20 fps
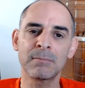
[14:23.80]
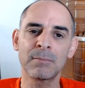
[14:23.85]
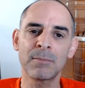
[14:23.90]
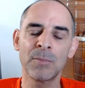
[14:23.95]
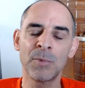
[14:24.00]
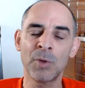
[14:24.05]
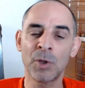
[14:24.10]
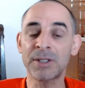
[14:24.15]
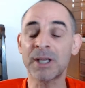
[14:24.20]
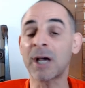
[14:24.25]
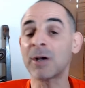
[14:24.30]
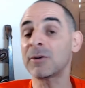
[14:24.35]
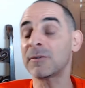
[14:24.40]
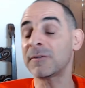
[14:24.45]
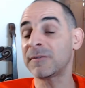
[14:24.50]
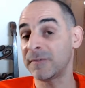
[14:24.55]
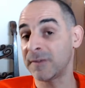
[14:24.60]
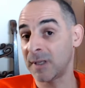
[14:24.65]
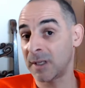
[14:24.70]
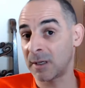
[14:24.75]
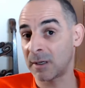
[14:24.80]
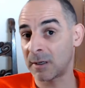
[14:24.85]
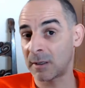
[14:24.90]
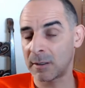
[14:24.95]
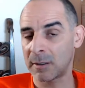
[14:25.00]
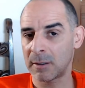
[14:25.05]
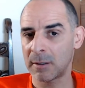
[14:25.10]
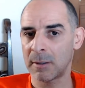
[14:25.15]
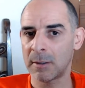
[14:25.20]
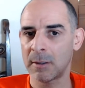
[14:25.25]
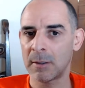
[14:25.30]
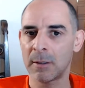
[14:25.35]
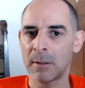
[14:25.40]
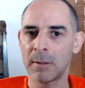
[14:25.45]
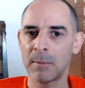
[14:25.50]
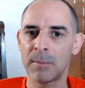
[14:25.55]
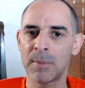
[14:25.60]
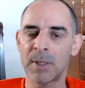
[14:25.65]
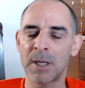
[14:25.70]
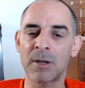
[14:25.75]
Not out of fear,
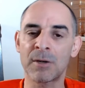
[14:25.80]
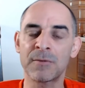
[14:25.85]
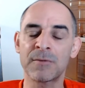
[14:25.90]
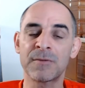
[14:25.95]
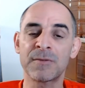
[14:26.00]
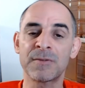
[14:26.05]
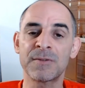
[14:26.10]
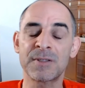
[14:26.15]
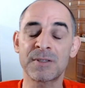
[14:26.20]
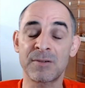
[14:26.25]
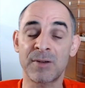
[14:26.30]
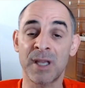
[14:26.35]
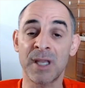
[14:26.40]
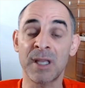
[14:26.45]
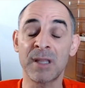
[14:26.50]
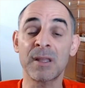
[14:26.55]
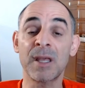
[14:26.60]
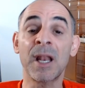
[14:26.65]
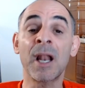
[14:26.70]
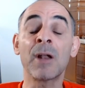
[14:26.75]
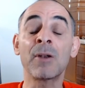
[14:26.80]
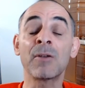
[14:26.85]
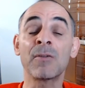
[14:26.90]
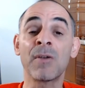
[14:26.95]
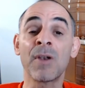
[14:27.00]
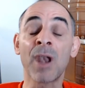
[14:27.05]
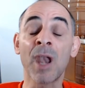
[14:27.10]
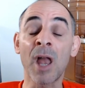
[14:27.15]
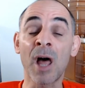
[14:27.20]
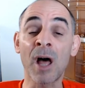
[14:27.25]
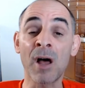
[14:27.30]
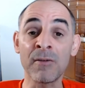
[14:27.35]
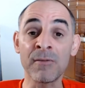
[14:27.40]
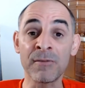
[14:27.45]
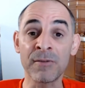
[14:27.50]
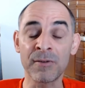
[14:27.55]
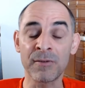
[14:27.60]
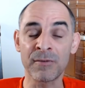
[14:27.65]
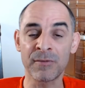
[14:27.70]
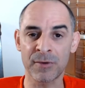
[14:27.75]
but out of strength and out of love
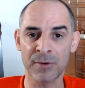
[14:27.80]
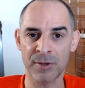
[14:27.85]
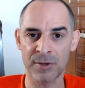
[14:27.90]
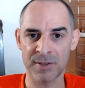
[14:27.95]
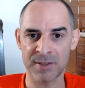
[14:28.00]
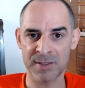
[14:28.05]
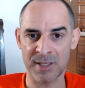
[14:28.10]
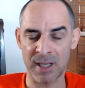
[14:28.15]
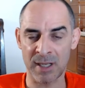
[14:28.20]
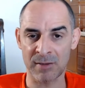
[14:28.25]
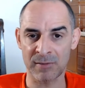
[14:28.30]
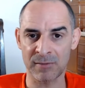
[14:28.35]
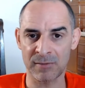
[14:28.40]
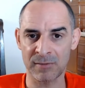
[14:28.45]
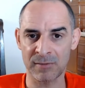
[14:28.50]
for yourself.